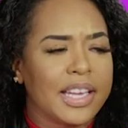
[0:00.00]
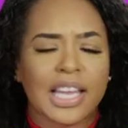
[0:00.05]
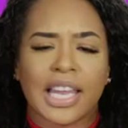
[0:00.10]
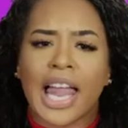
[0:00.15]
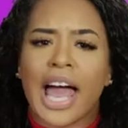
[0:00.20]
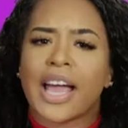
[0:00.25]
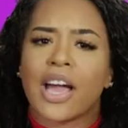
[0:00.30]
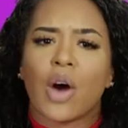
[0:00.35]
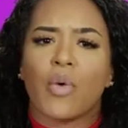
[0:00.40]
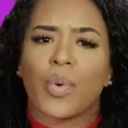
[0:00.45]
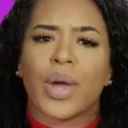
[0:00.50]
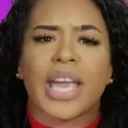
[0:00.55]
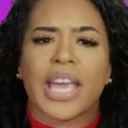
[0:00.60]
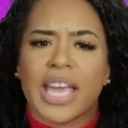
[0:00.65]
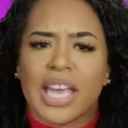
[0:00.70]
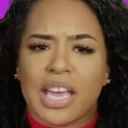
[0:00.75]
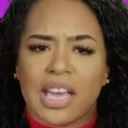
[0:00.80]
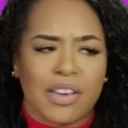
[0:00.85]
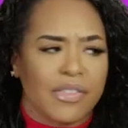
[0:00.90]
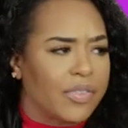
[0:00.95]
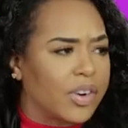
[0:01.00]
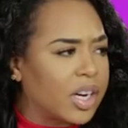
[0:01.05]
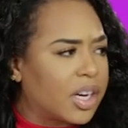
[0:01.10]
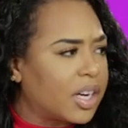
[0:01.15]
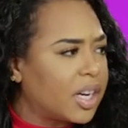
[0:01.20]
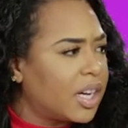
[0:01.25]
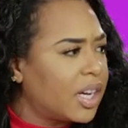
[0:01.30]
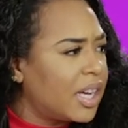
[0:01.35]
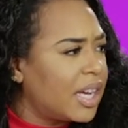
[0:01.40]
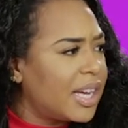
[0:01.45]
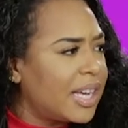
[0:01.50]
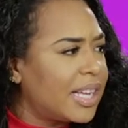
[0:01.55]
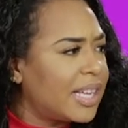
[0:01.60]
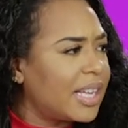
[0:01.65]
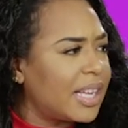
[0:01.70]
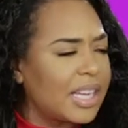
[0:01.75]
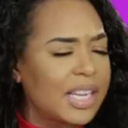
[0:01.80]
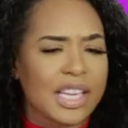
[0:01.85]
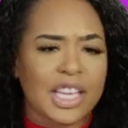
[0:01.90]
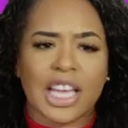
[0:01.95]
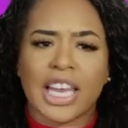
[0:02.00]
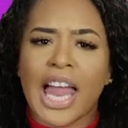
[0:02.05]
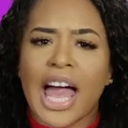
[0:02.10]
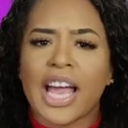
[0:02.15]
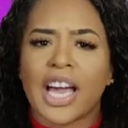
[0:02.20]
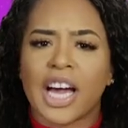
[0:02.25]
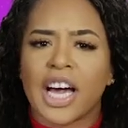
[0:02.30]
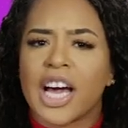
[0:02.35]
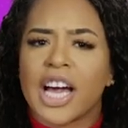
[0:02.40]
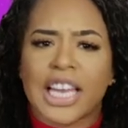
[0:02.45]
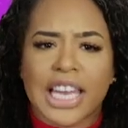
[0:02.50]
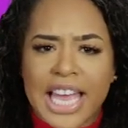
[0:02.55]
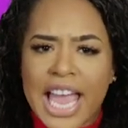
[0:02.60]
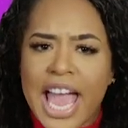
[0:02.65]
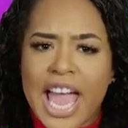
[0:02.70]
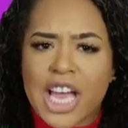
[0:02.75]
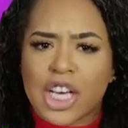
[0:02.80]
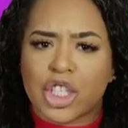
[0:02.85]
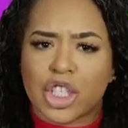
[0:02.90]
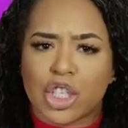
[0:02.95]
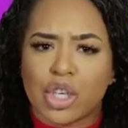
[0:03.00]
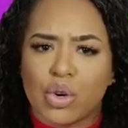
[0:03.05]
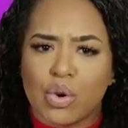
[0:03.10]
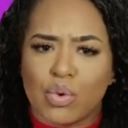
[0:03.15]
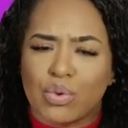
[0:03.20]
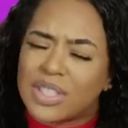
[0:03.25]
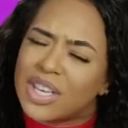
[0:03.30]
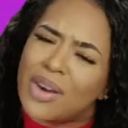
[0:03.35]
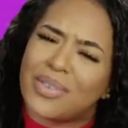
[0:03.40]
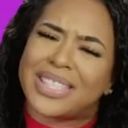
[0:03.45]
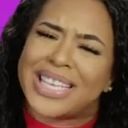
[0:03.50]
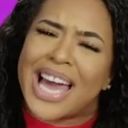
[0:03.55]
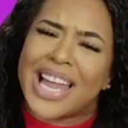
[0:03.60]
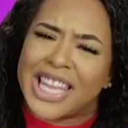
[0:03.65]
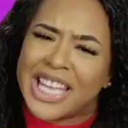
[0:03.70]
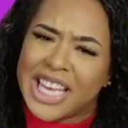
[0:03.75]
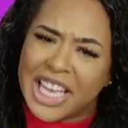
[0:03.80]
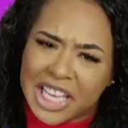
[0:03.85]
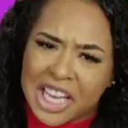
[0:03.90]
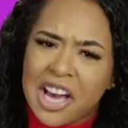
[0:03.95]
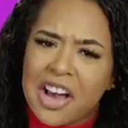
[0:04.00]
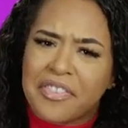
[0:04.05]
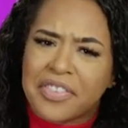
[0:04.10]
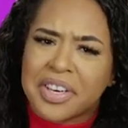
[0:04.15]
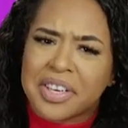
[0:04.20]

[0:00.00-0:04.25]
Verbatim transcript: you like her weave, or you like her ugly-ass shoes. Don't tell her you love